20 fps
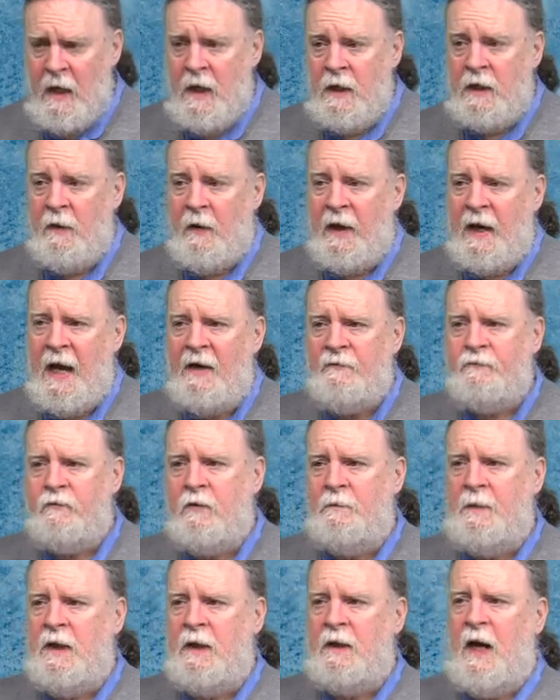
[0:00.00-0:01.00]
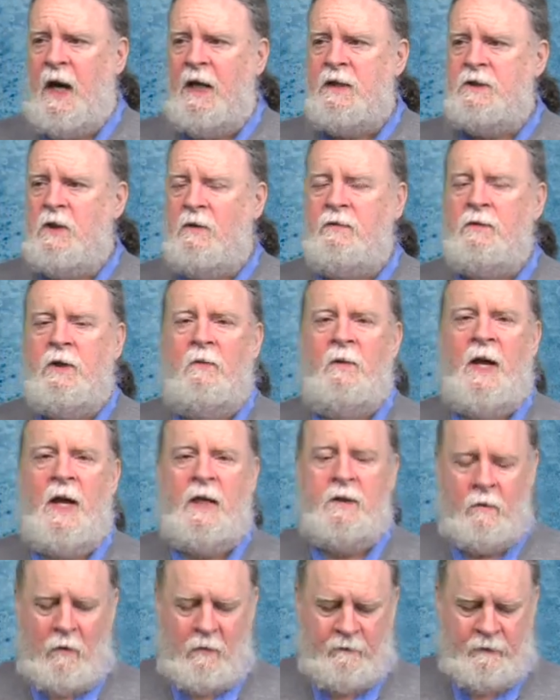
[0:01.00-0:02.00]
Now, I have to admit, I don't know
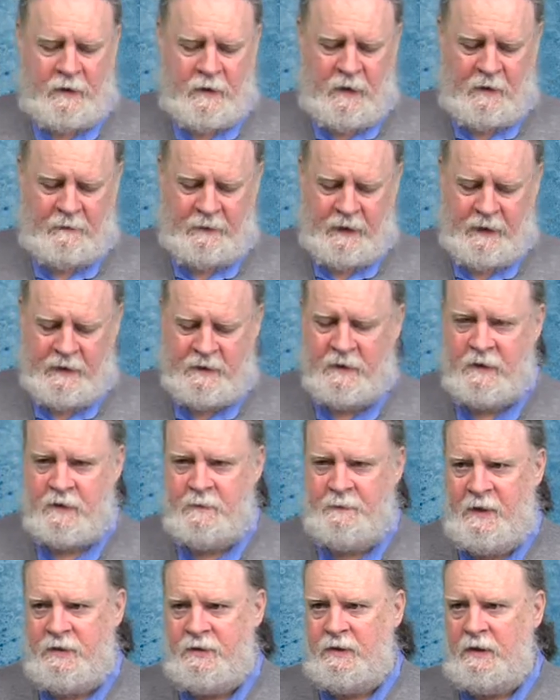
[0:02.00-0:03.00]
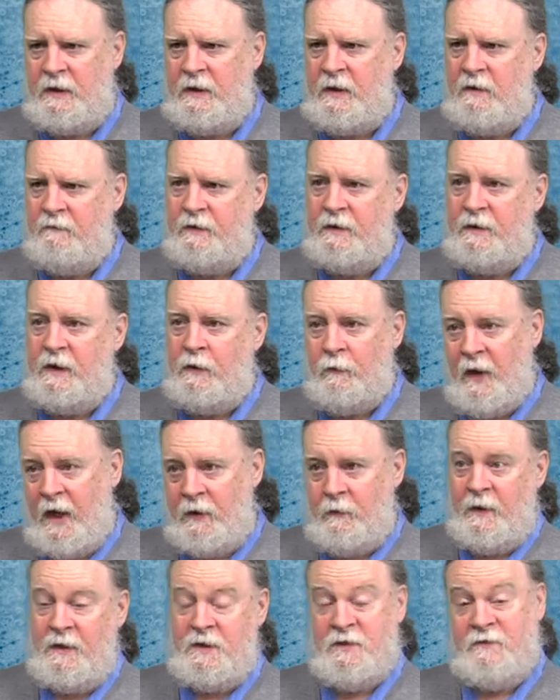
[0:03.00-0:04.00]
how to overcome this, especially given the
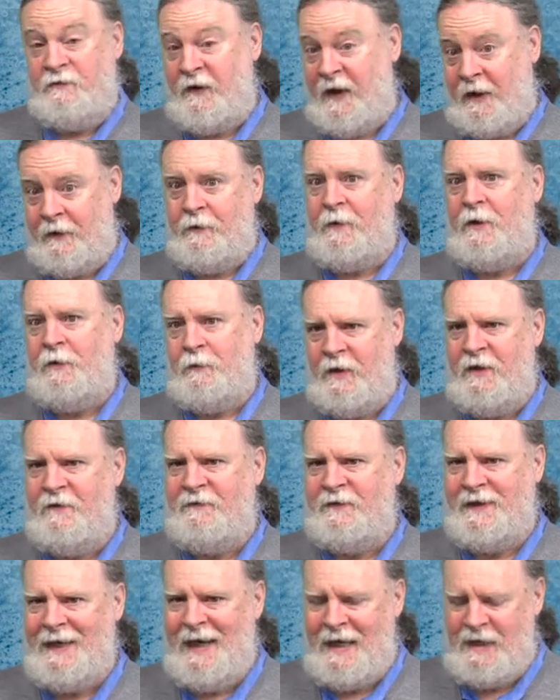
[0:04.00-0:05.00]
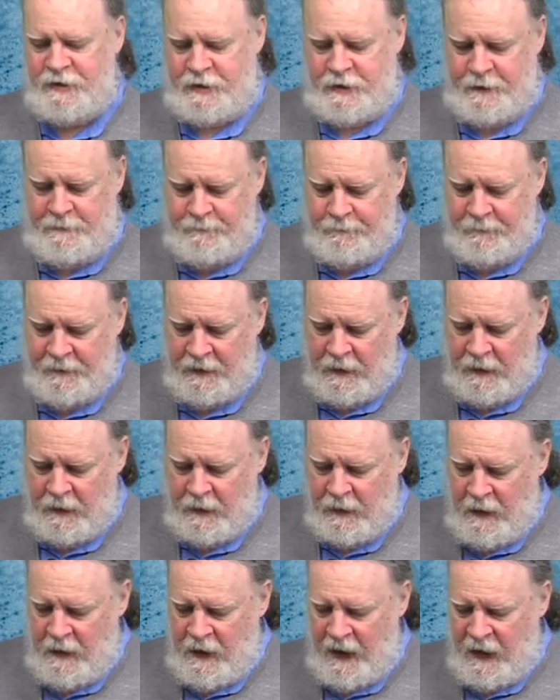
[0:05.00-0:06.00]
right wing's failure at reification
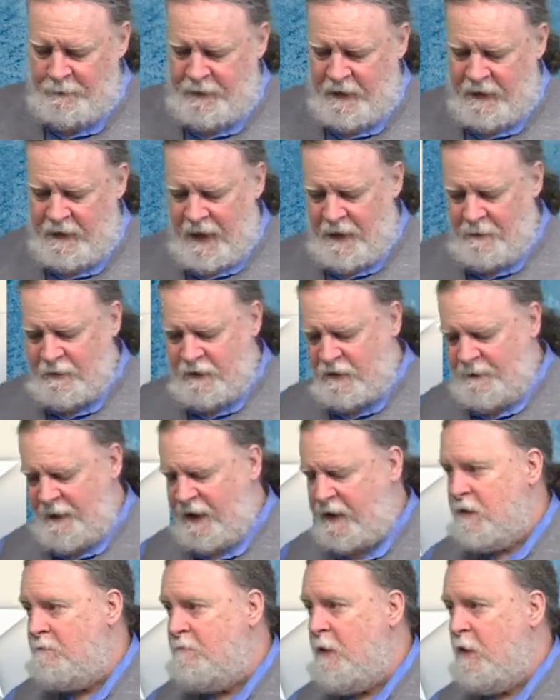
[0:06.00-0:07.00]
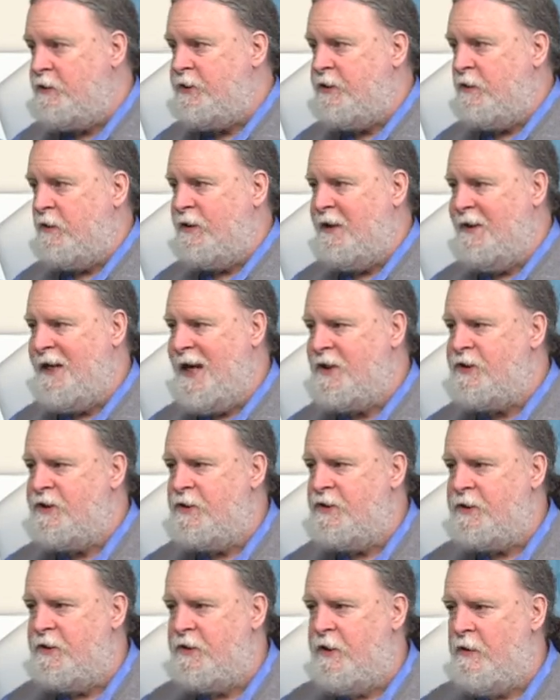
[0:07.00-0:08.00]
at being able to make an emotional
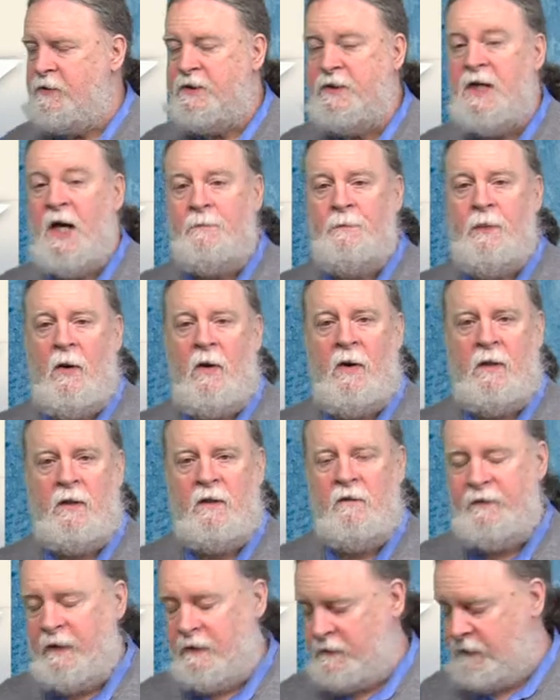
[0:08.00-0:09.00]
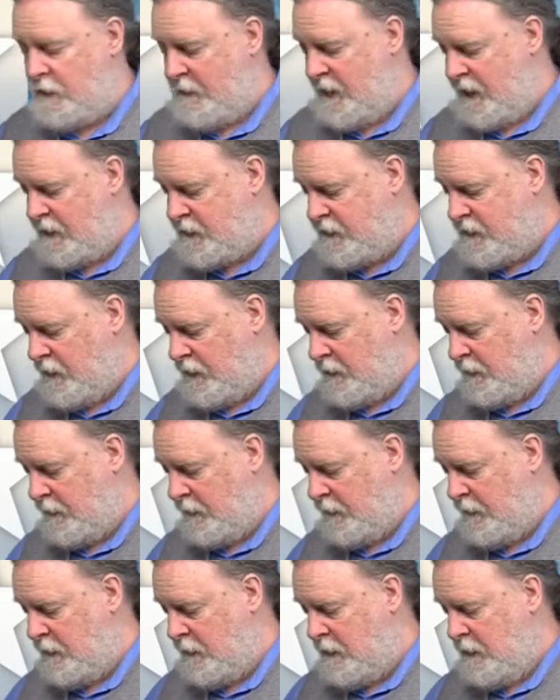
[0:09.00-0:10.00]
connection to those not part of their direct
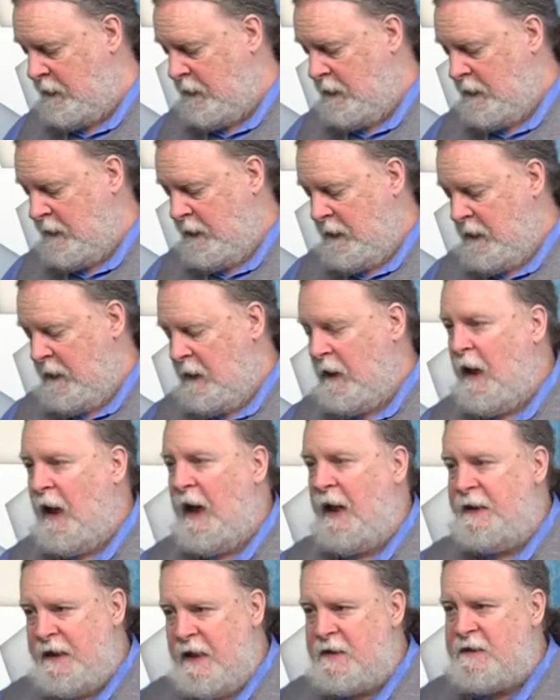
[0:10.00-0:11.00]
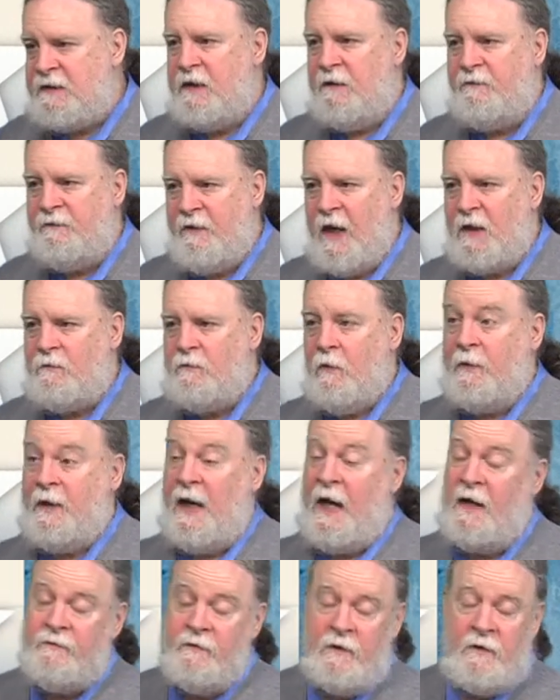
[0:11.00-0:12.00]
circle. I guess, in fact, what we
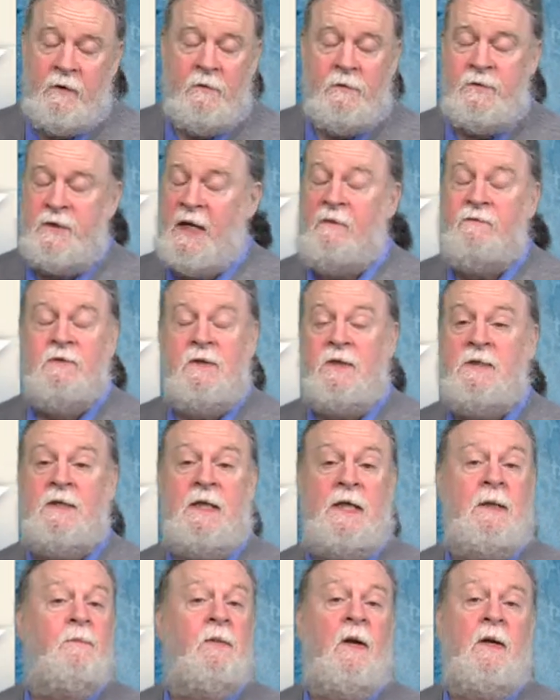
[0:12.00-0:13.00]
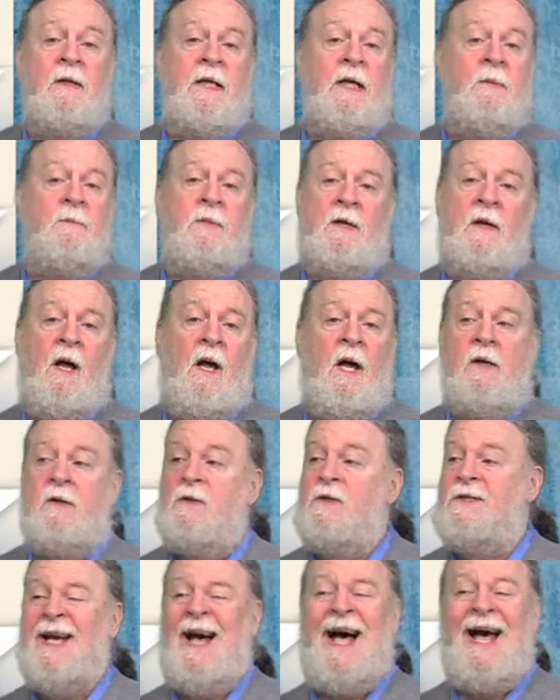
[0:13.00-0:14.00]
have to do is have to just keep on keeping on
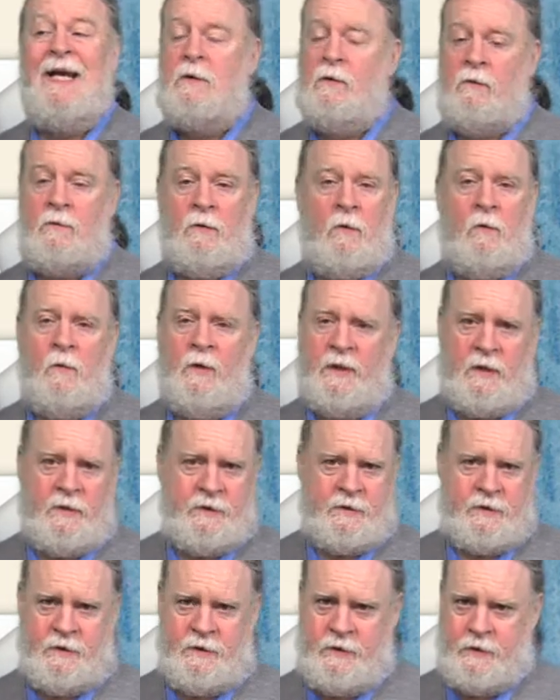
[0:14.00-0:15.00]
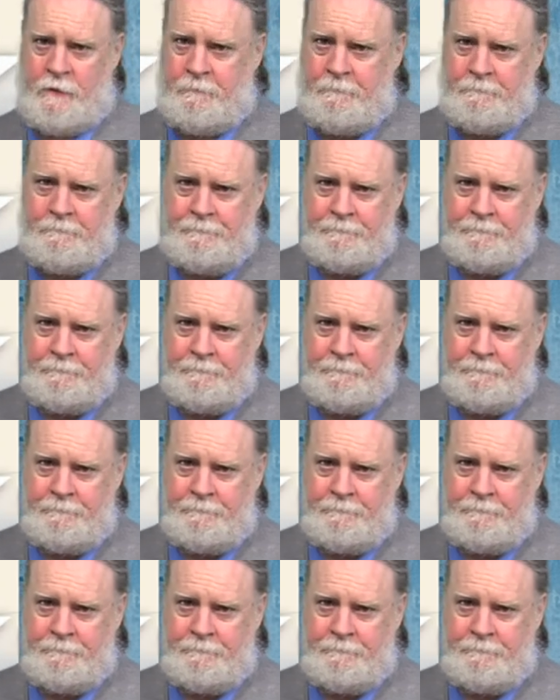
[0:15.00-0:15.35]
because I don't know what else to do.